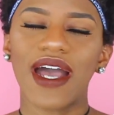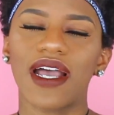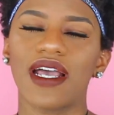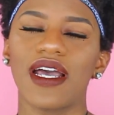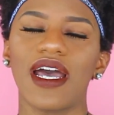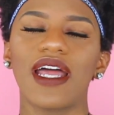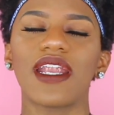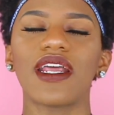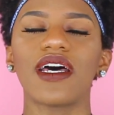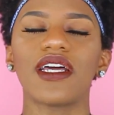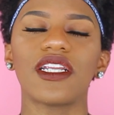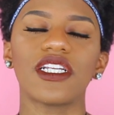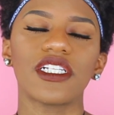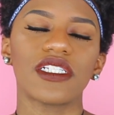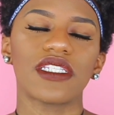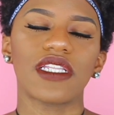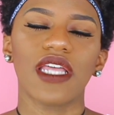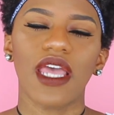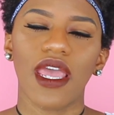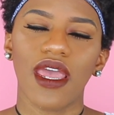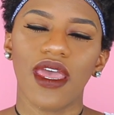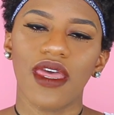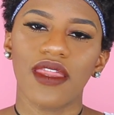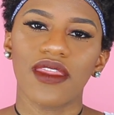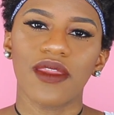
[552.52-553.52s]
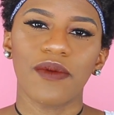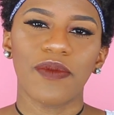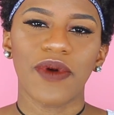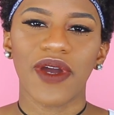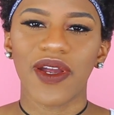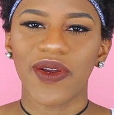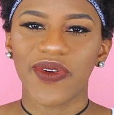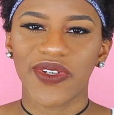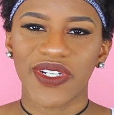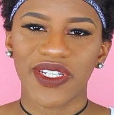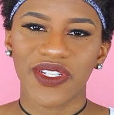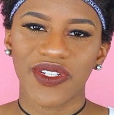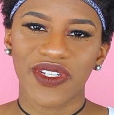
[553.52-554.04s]
kind of understand the
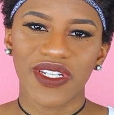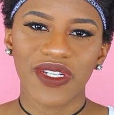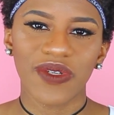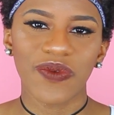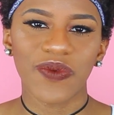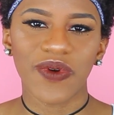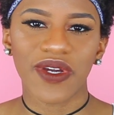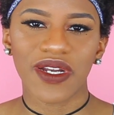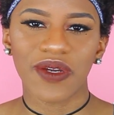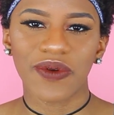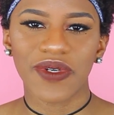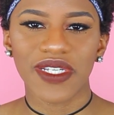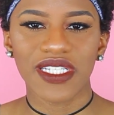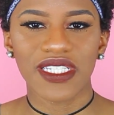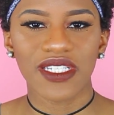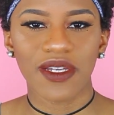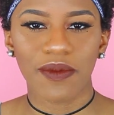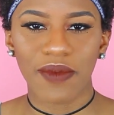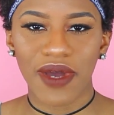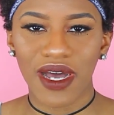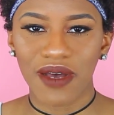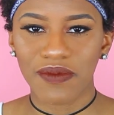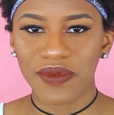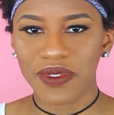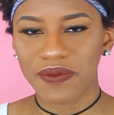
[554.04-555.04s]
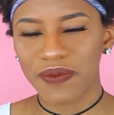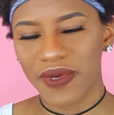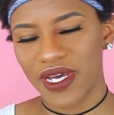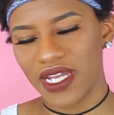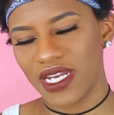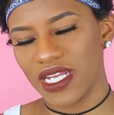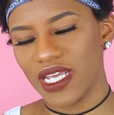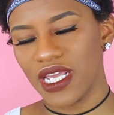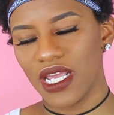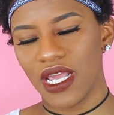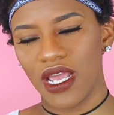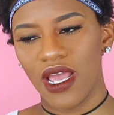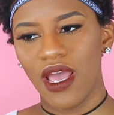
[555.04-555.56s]
part where you didn't want to waste your mom's
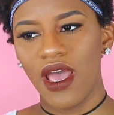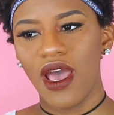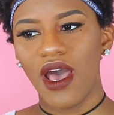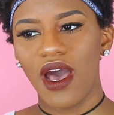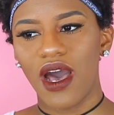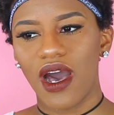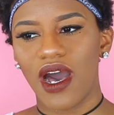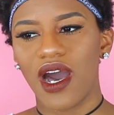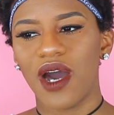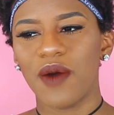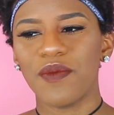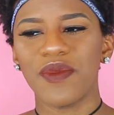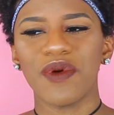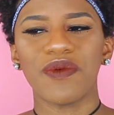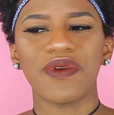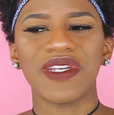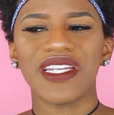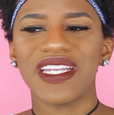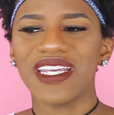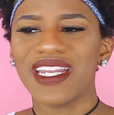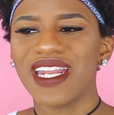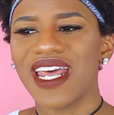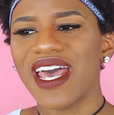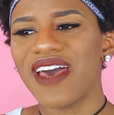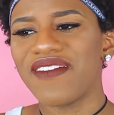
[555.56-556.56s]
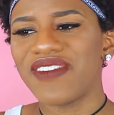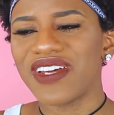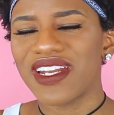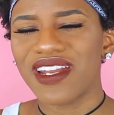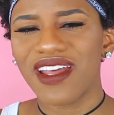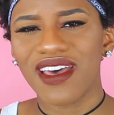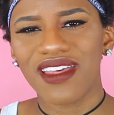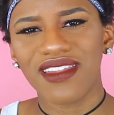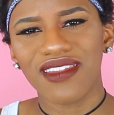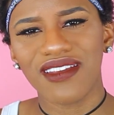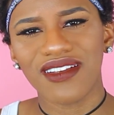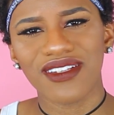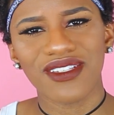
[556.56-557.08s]
money, but we did have
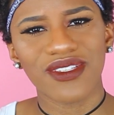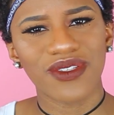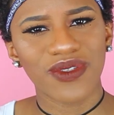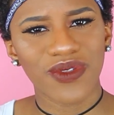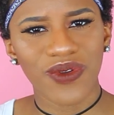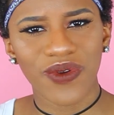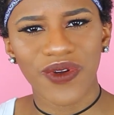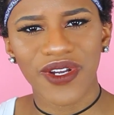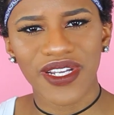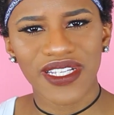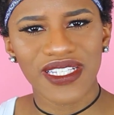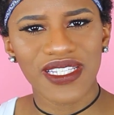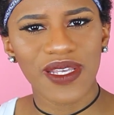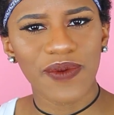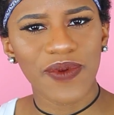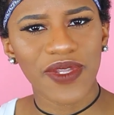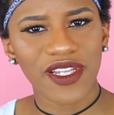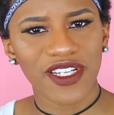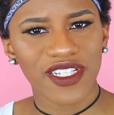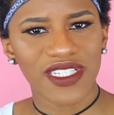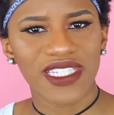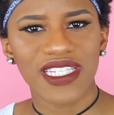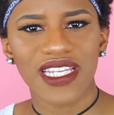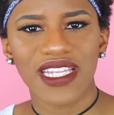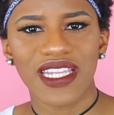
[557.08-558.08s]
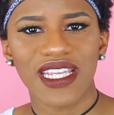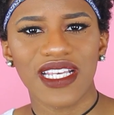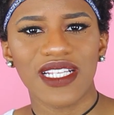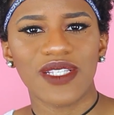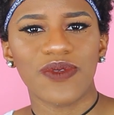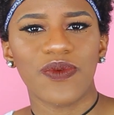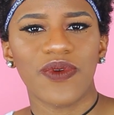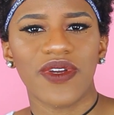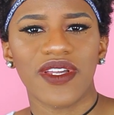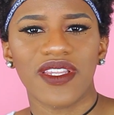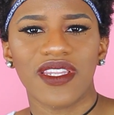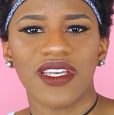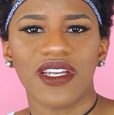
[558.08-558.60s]
another story similar to
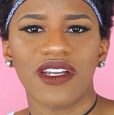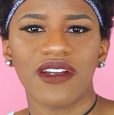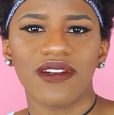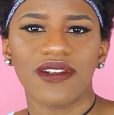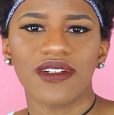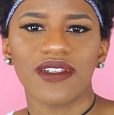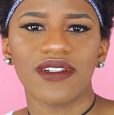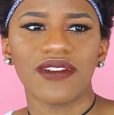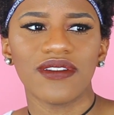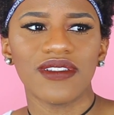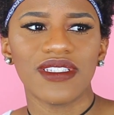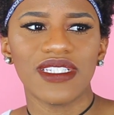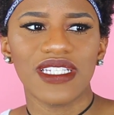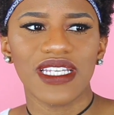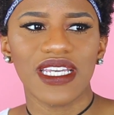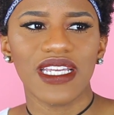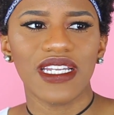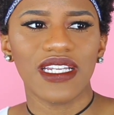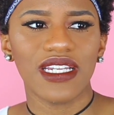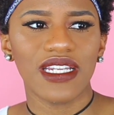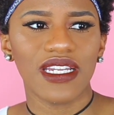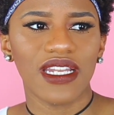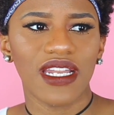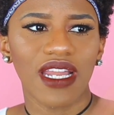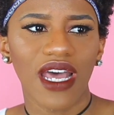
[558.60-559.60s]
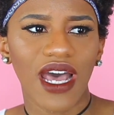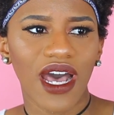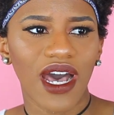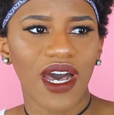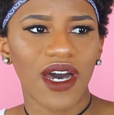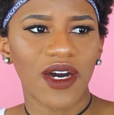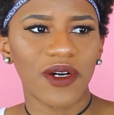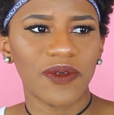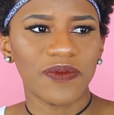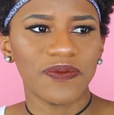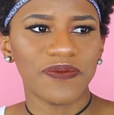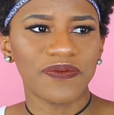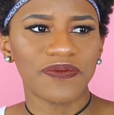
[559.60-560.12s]
this where the girl didn't,
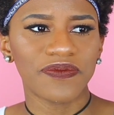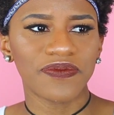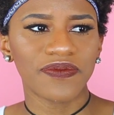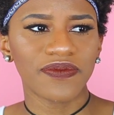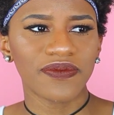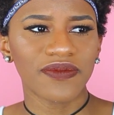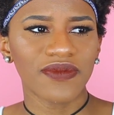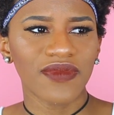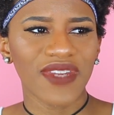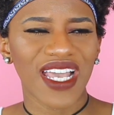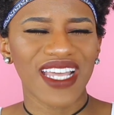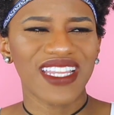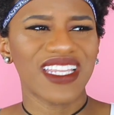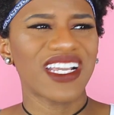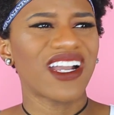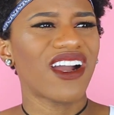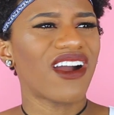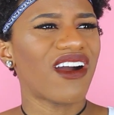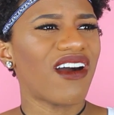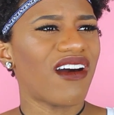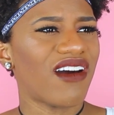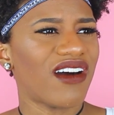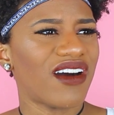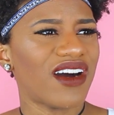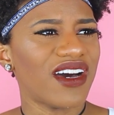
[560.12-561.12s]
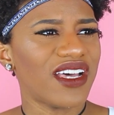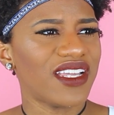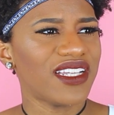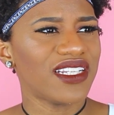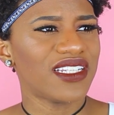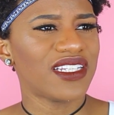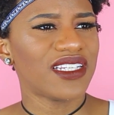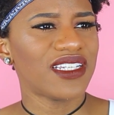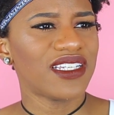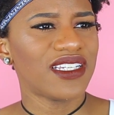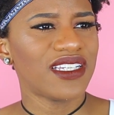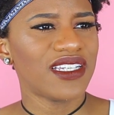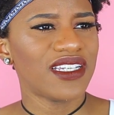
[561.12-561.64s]
I think her aunt
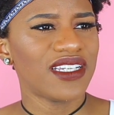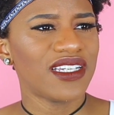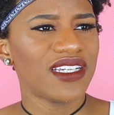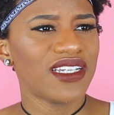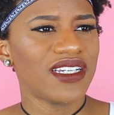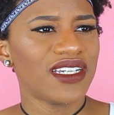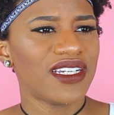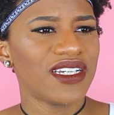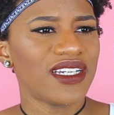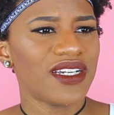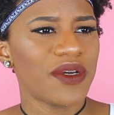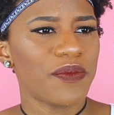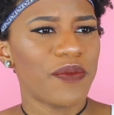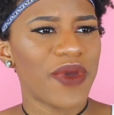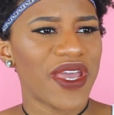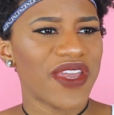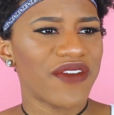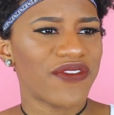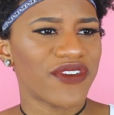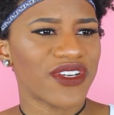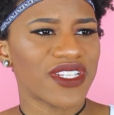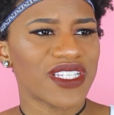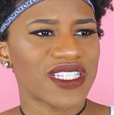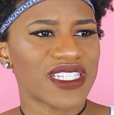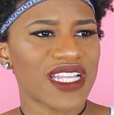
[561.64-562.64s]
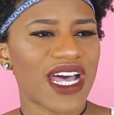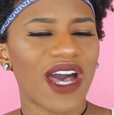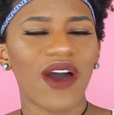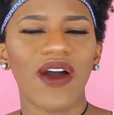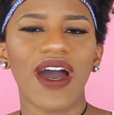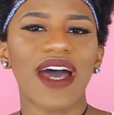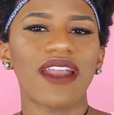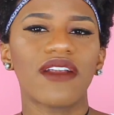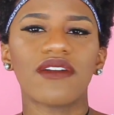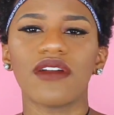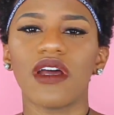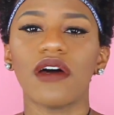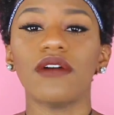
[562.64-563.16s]
paid for the style.
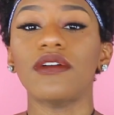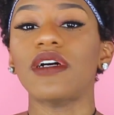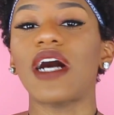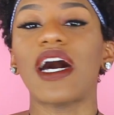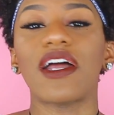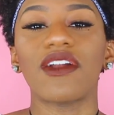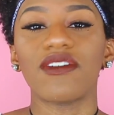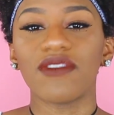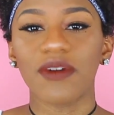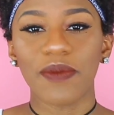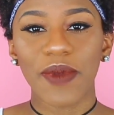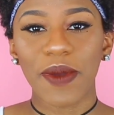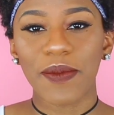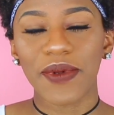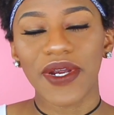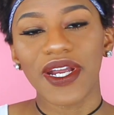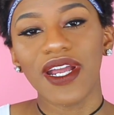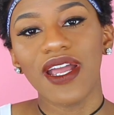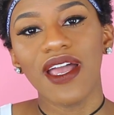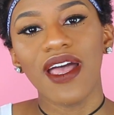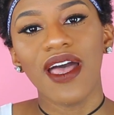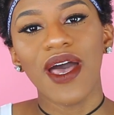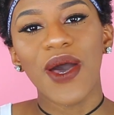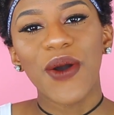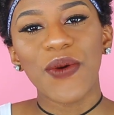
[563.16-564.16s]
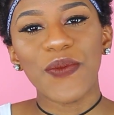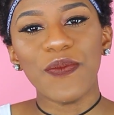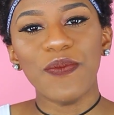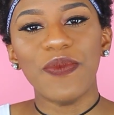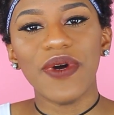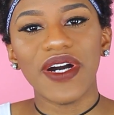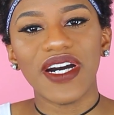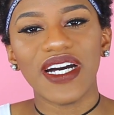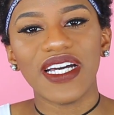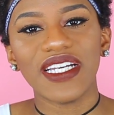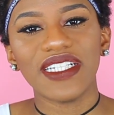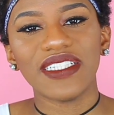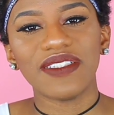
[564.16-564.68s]
I don't know, I don't remember.
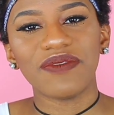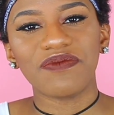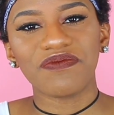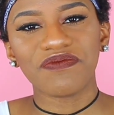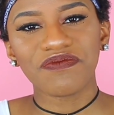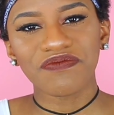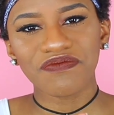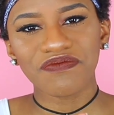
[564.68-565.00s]
But